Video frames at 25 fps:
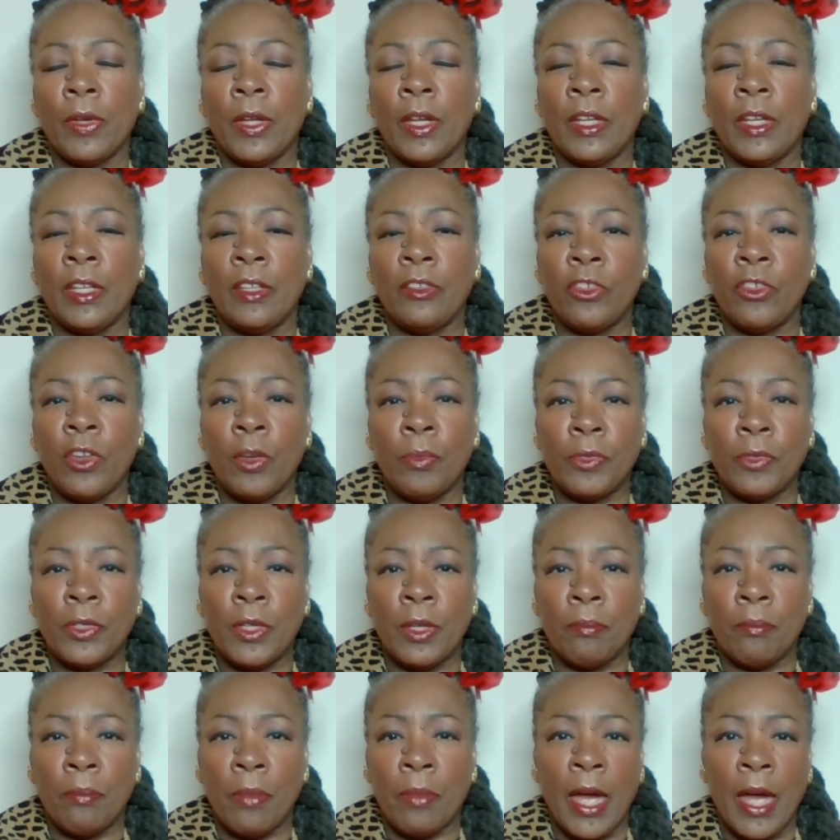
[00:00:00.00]
in
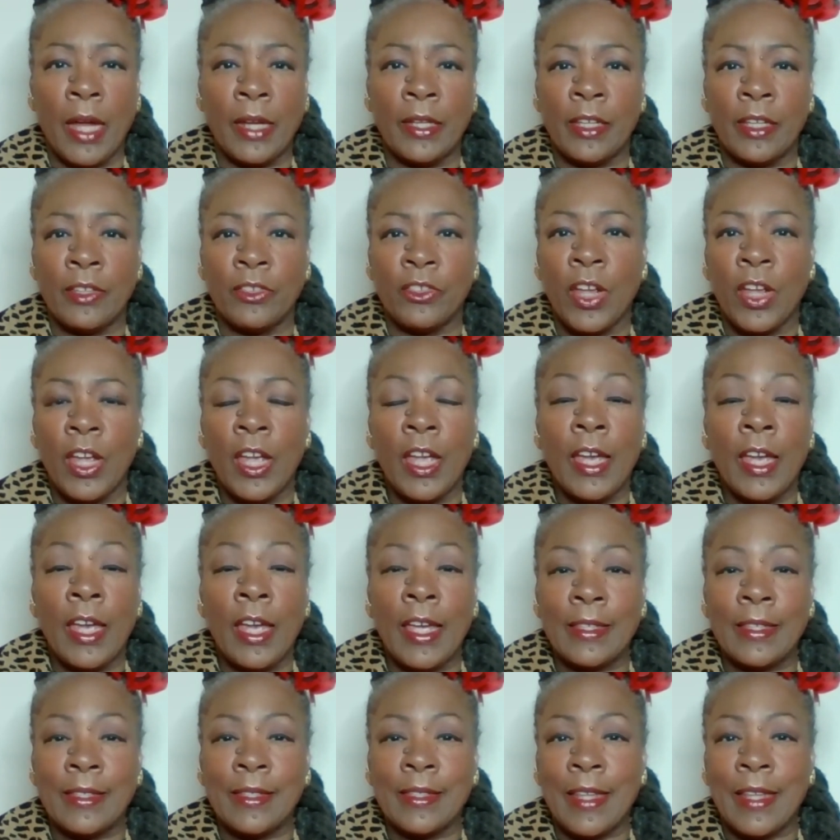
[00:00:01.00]
Egyptian bondage
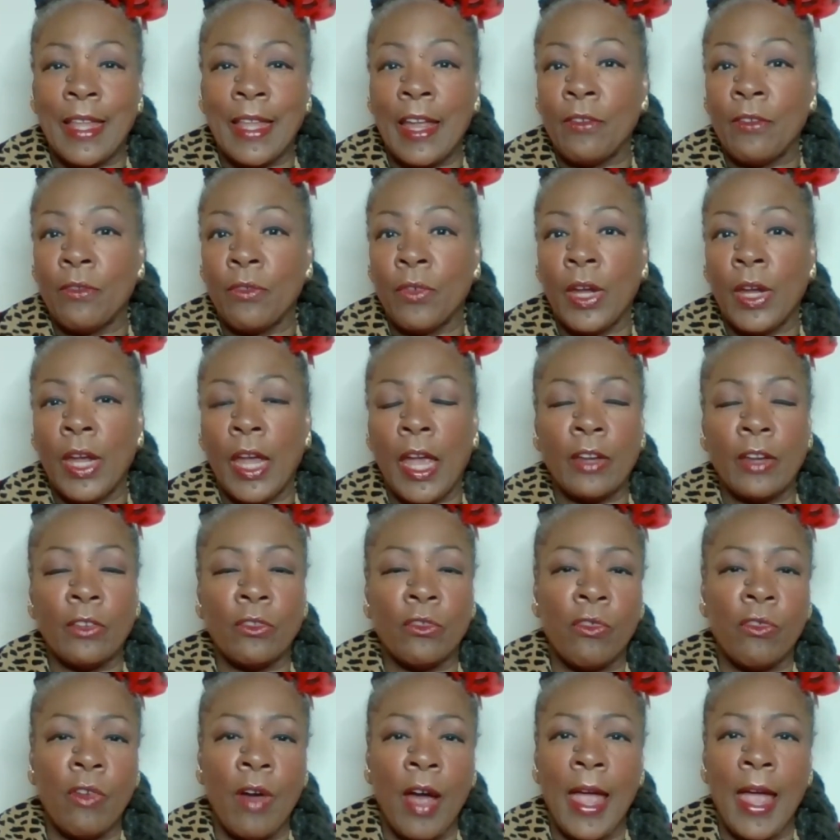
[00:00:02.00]
and slavery, and
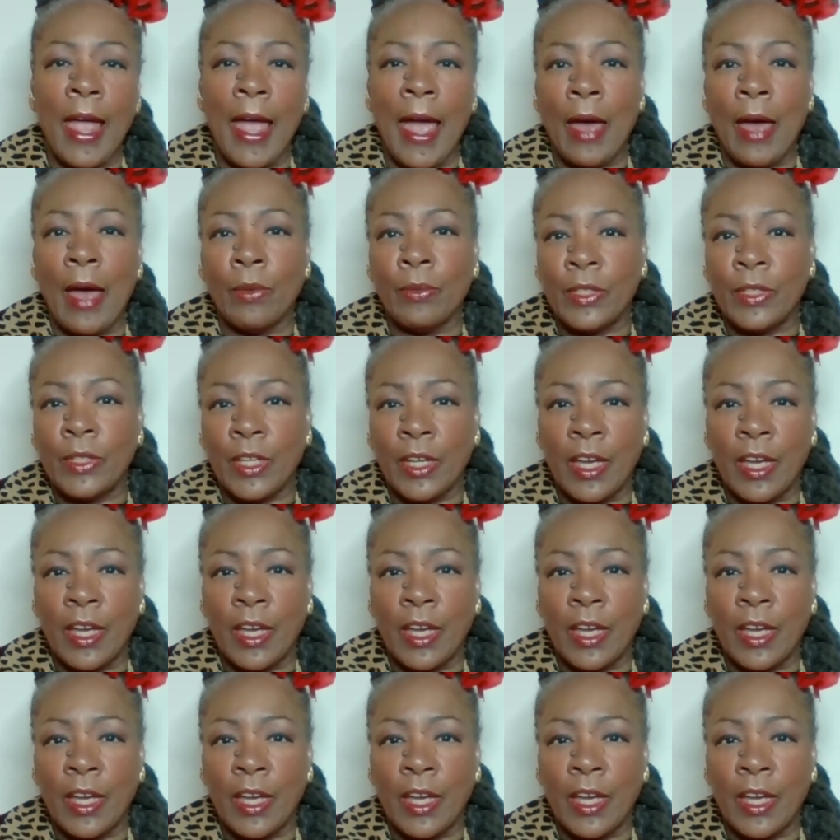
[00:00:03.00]
cry out to